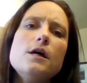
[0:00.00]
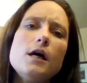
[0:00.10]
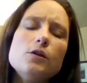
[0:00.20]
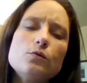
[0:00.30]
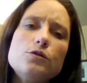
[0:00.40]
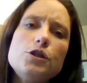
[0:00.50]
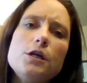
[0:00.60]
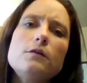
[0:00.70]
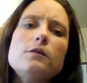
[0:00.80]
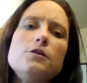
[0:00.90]
and those
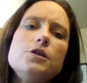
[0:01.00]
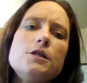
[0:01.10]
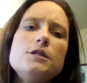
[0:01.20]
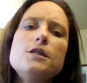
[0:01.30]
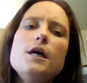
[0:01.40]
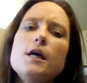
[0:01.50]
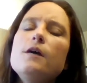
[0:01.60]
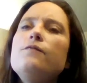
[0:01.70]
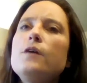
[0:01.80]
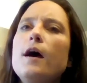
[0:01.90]
challenges
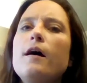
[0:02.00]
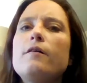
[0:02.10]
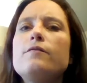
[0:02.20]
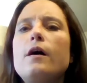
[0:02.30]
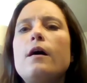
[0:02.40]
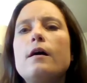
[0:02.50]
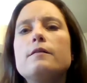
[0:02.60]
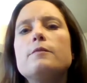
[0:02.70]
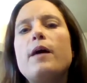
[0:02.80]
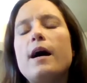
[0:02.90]
if you have the